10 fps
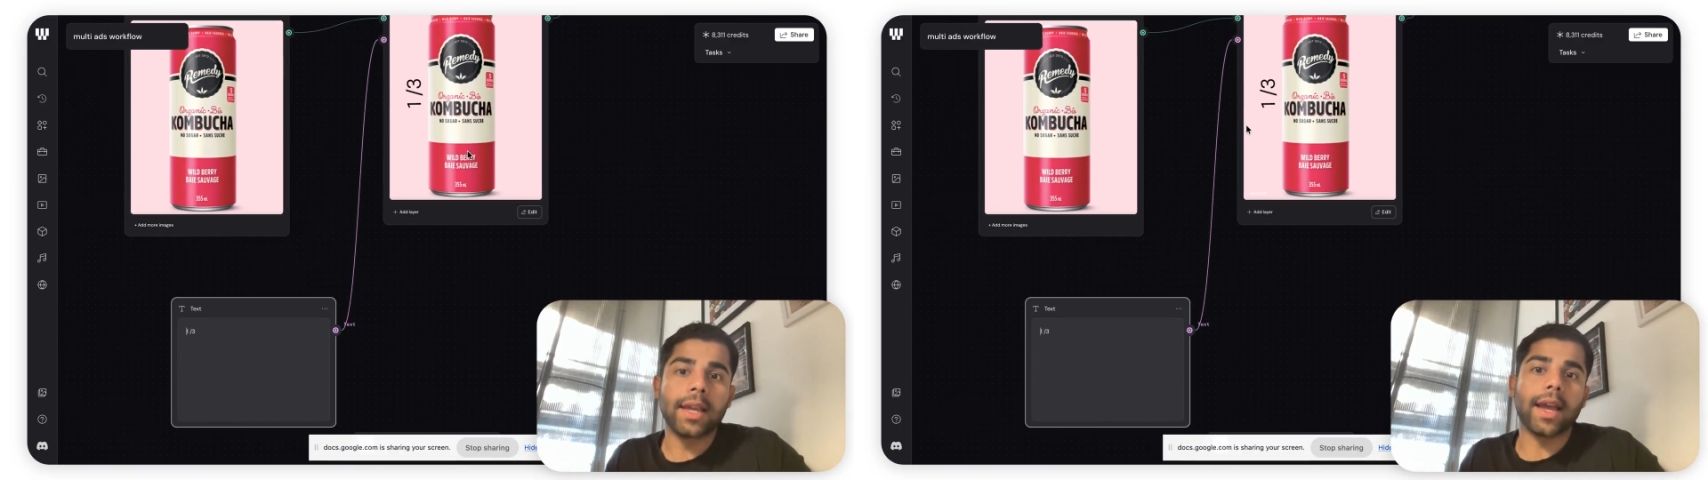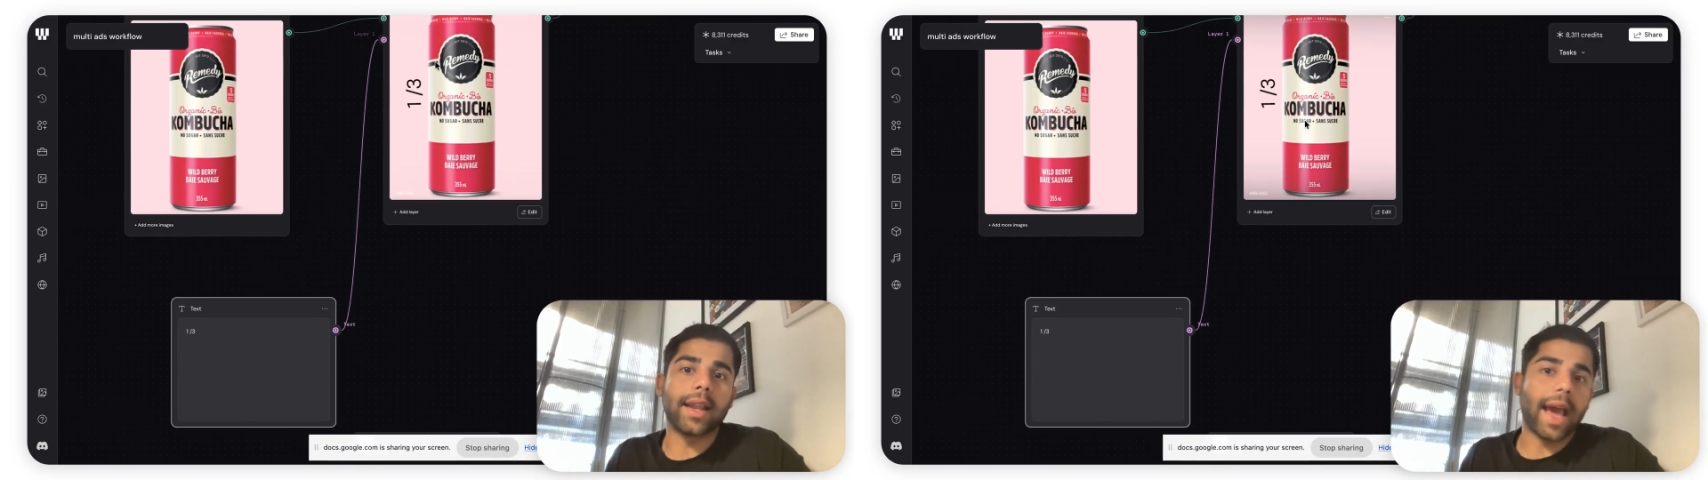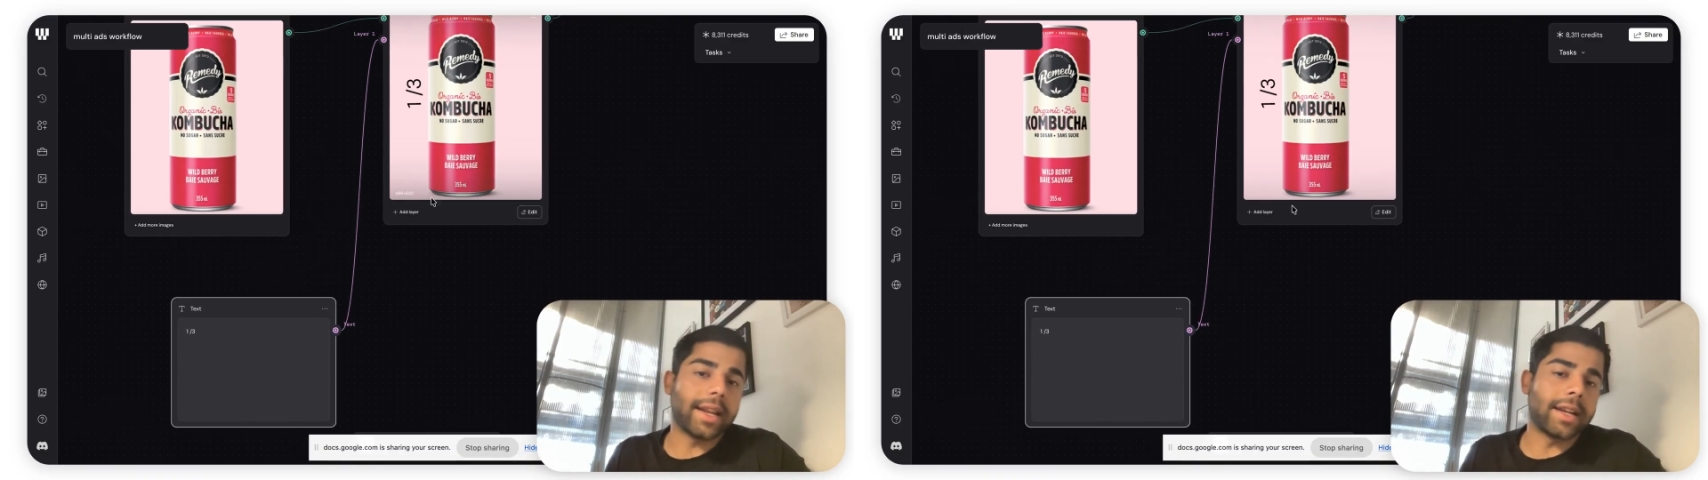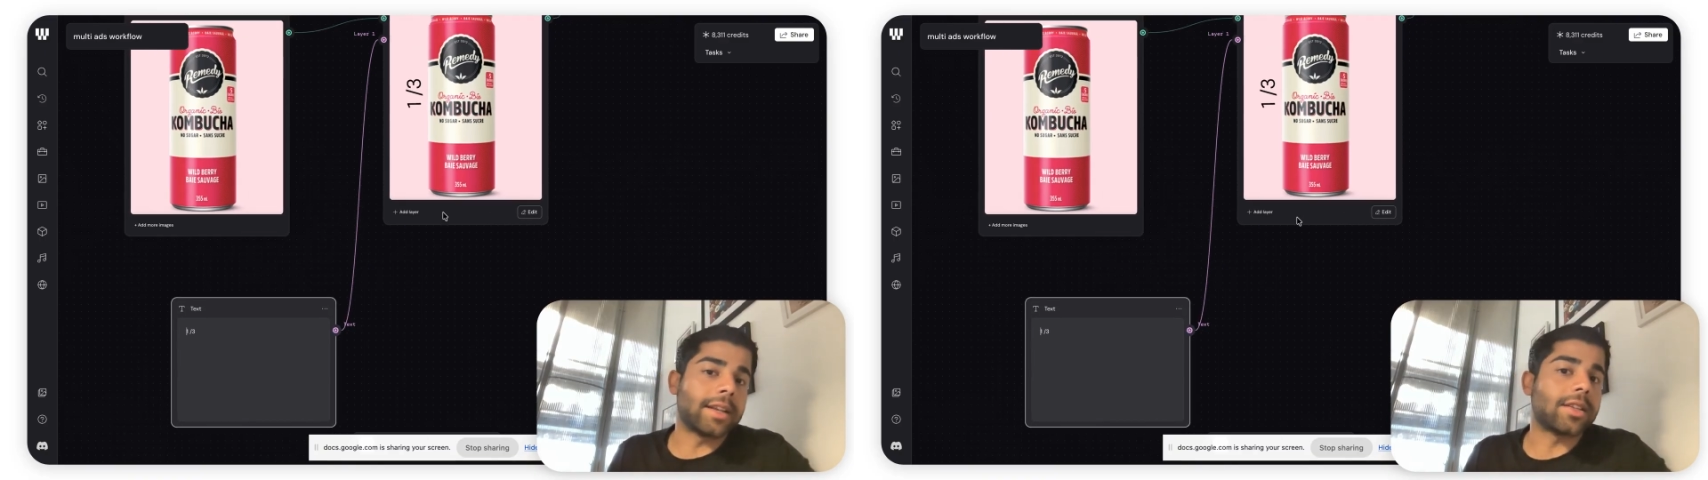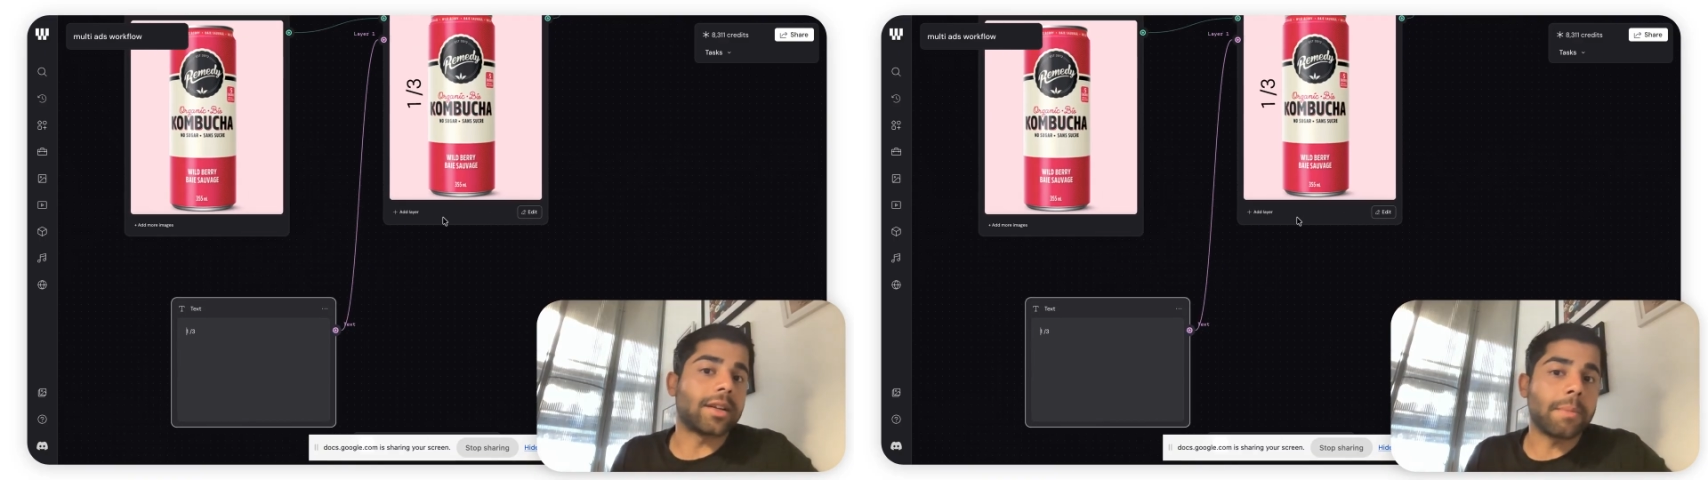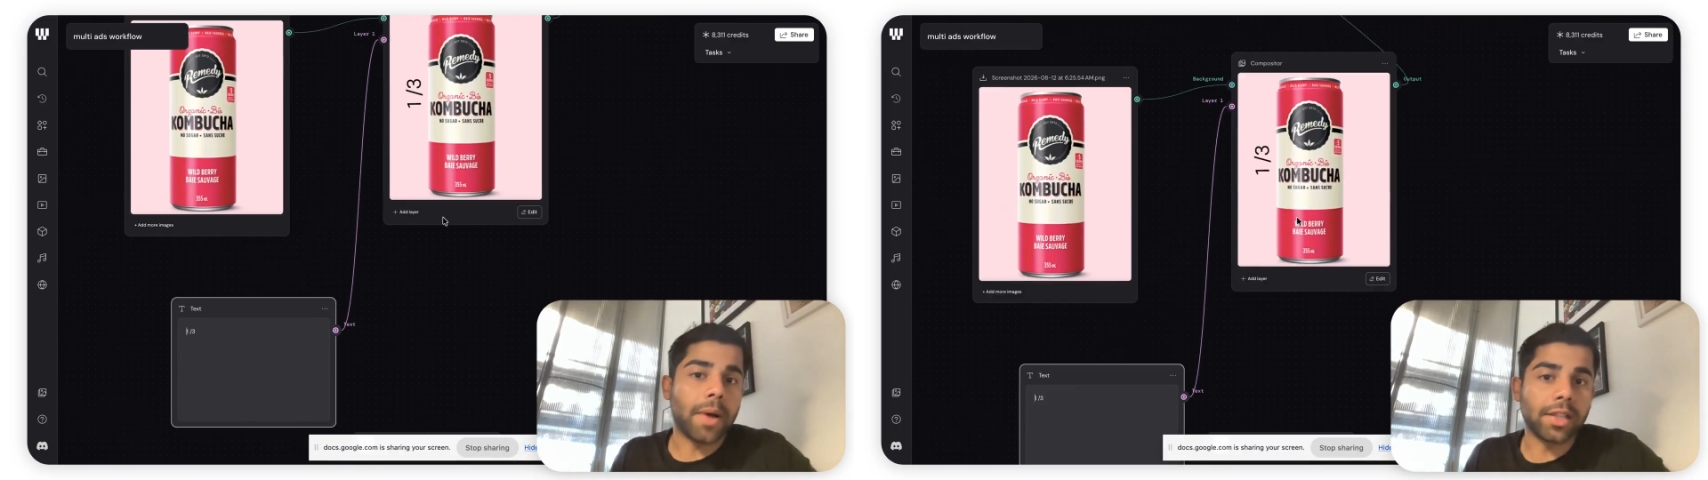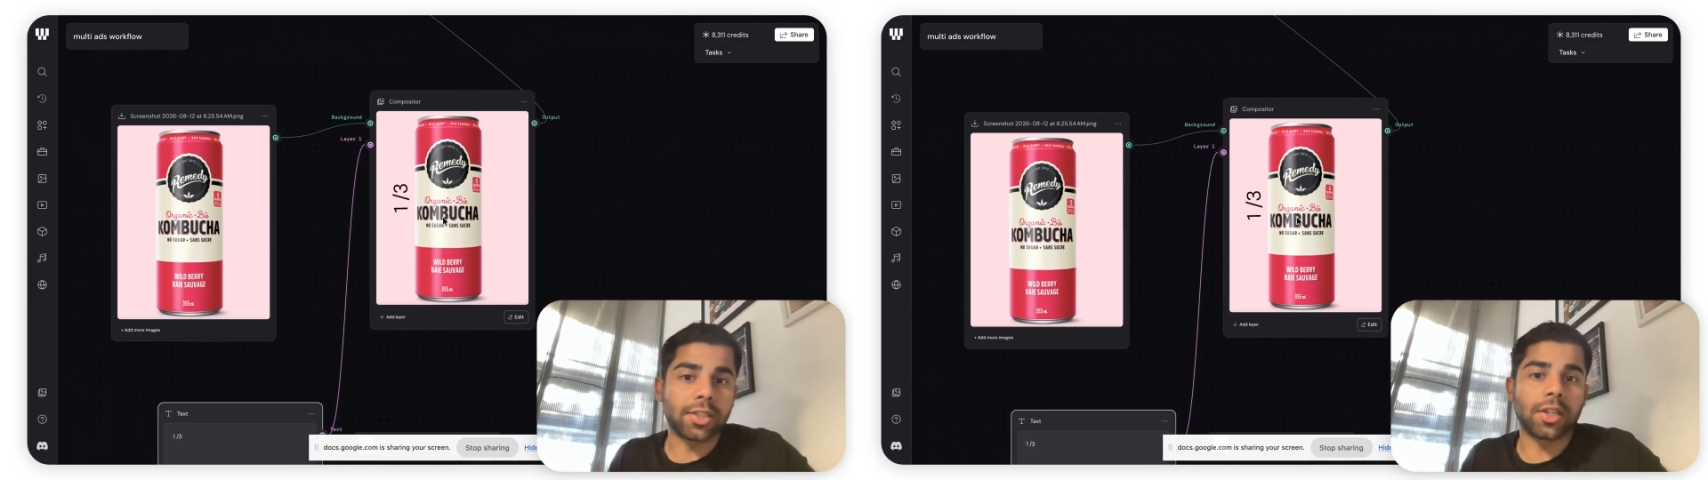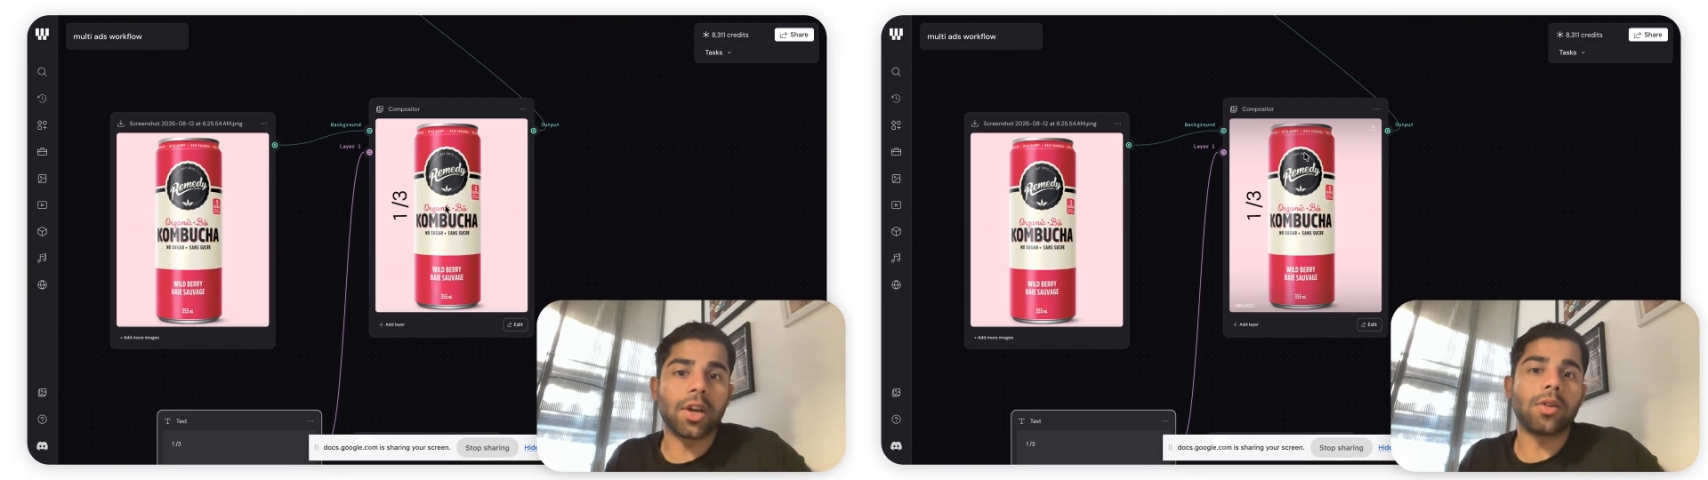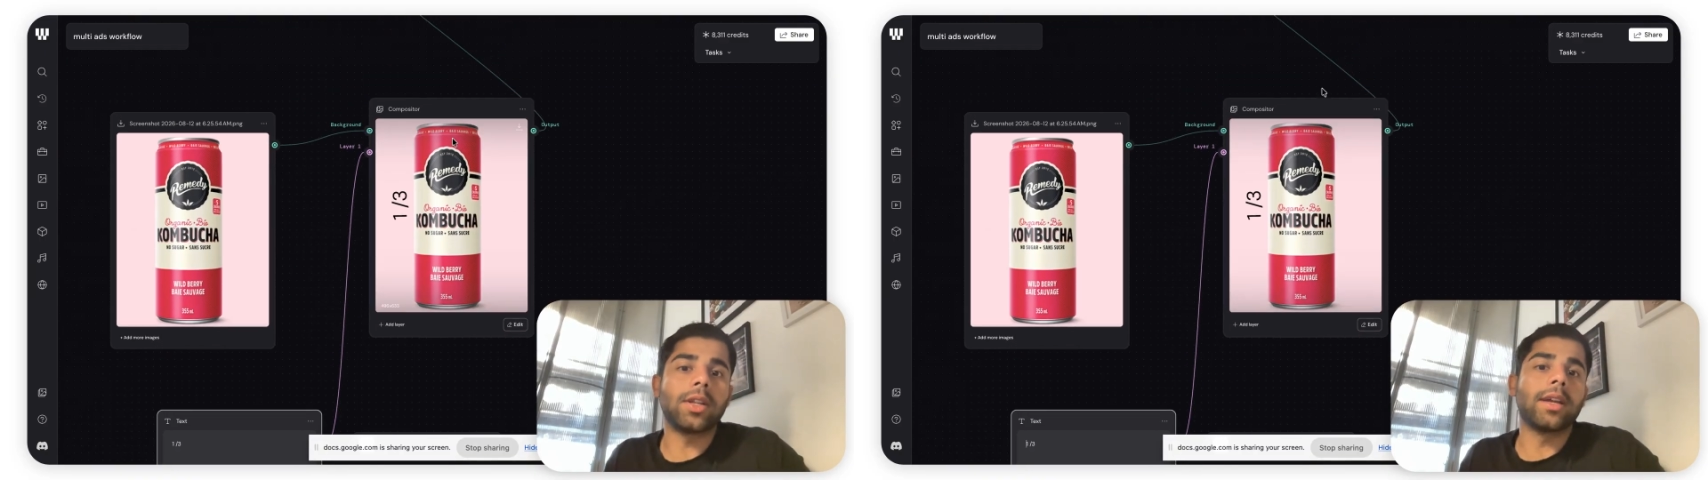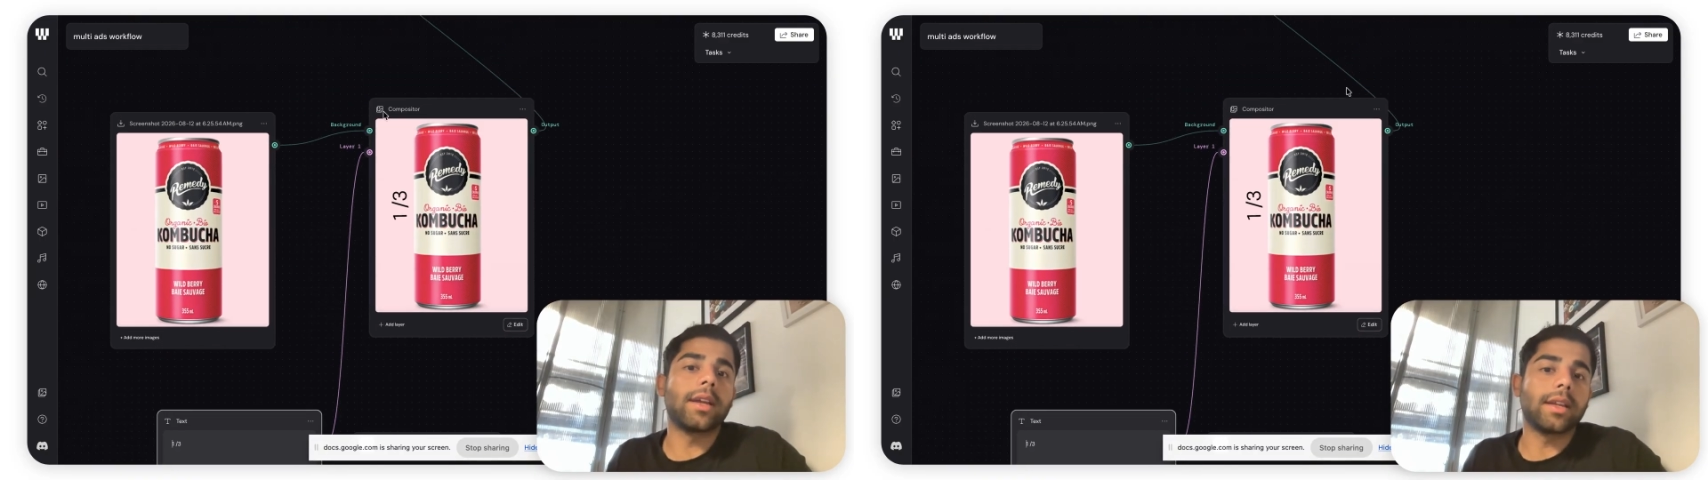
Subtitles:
and add it into the compositor node.